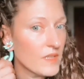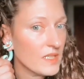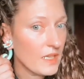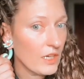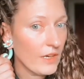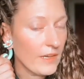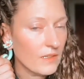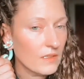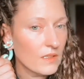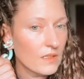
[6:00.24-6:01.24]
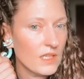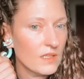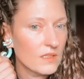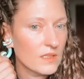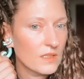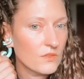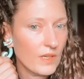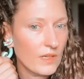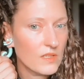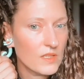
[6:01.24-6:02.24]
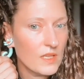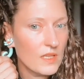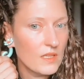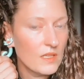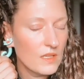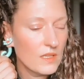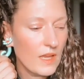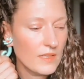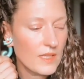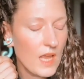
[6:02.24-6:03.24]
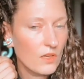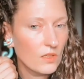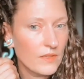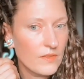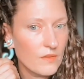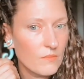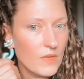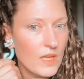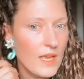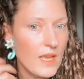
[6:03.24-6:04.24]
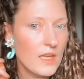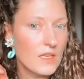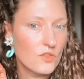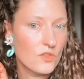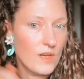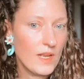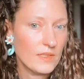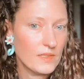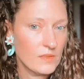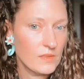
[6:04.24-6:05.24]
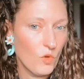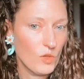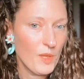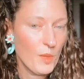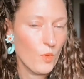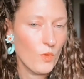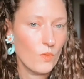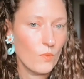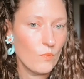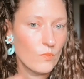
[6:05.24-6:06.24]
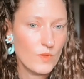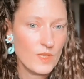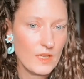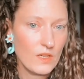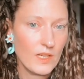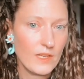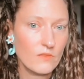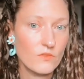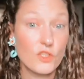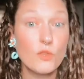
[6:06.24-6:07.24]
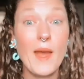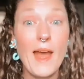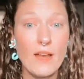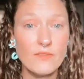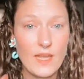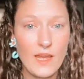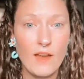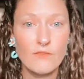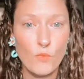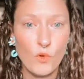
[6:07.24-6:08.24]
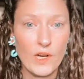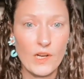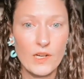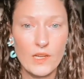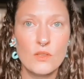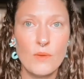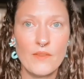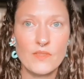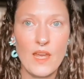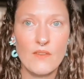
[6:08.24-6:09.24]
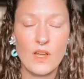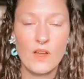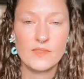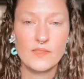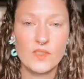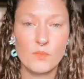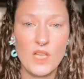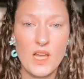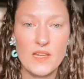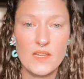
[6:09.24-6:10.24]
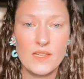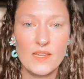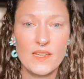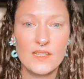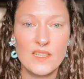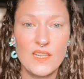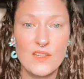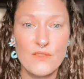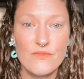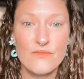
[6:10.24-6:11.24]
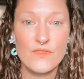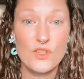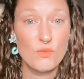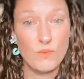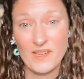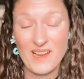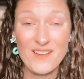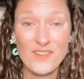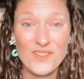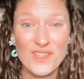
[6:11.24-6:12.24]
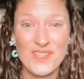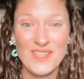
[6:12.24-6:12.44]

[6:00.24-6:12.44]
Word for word: of this earring, it triggers the Etsy algorithm and directs more people to this earring. So you have to have more, you have to have a constant supply. And if you run out,